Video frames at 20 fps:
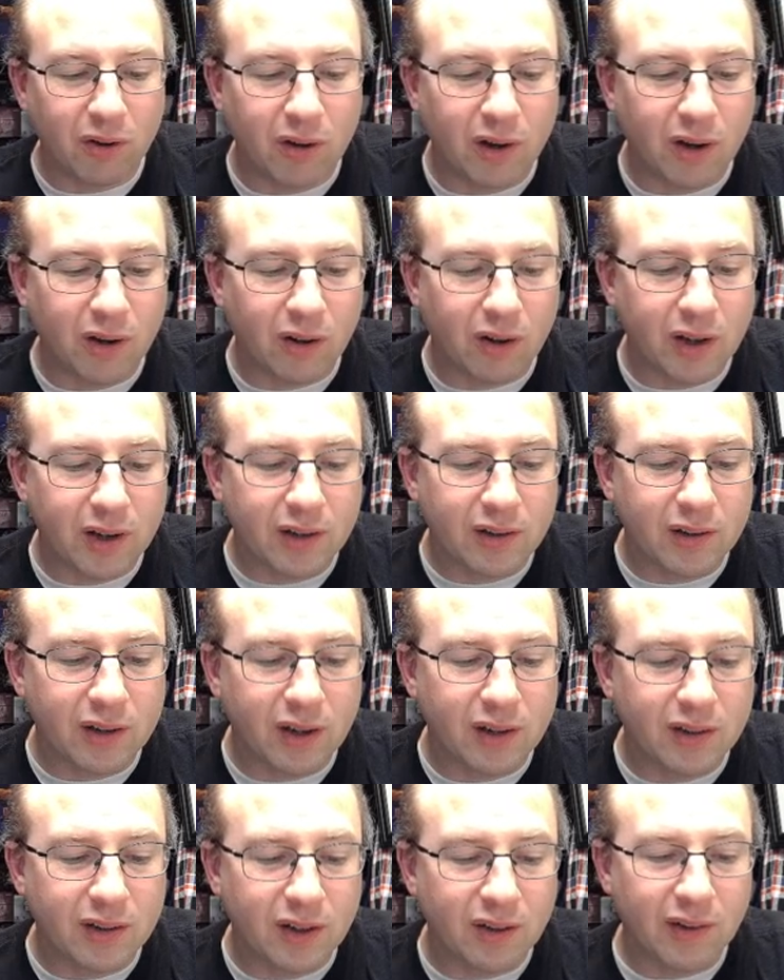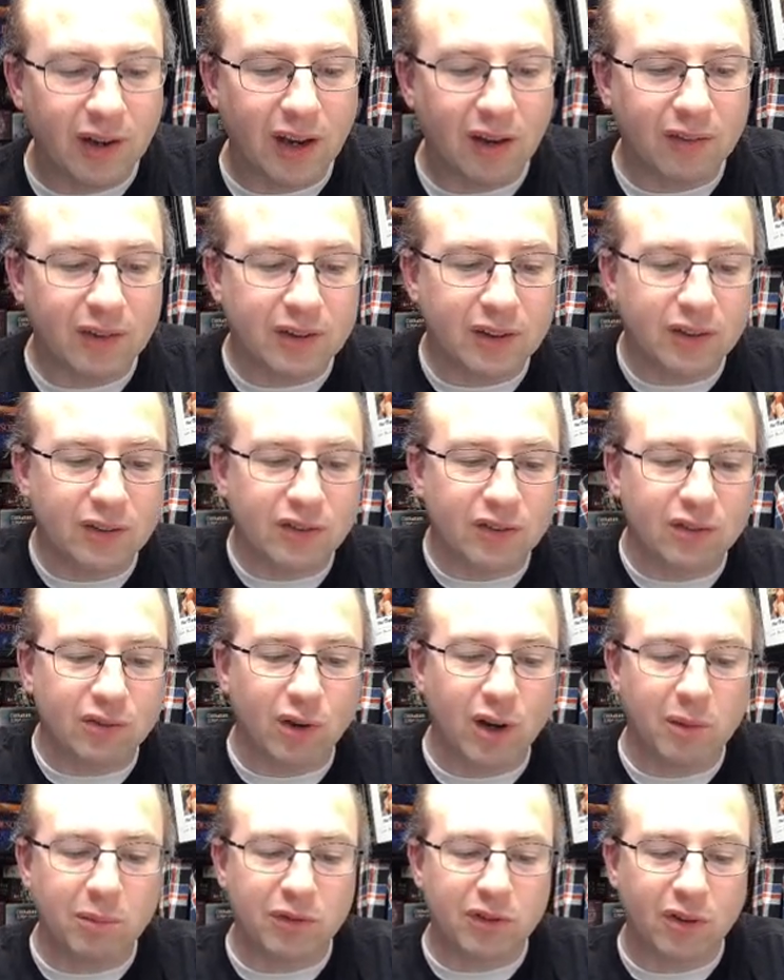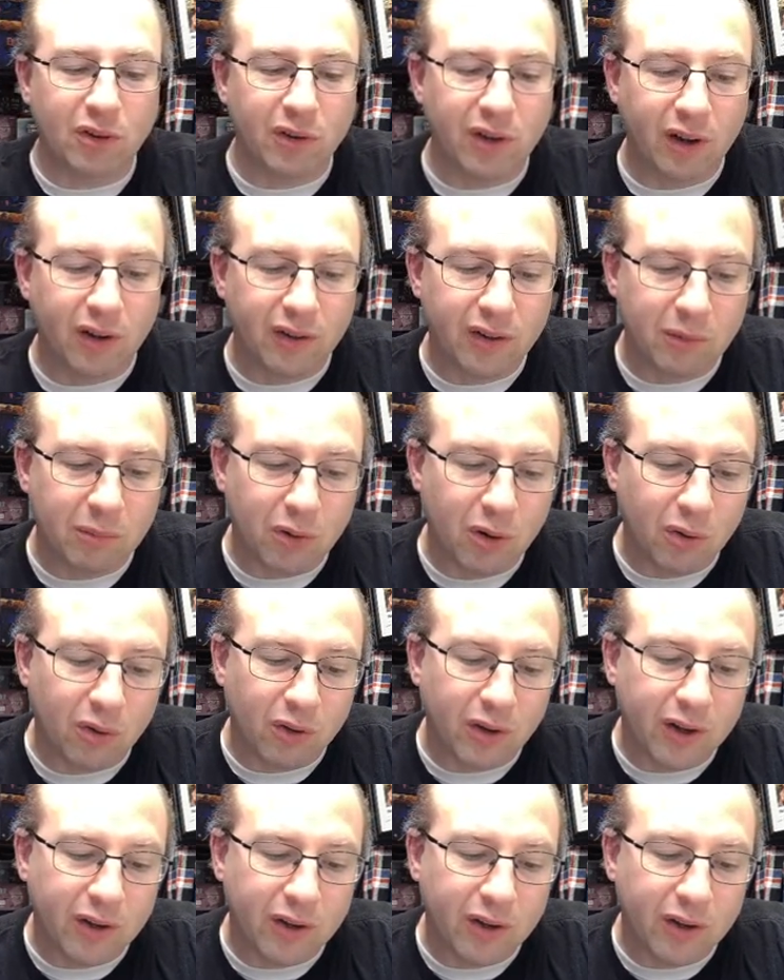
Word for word: I like the idea of having these stripes go down him gold.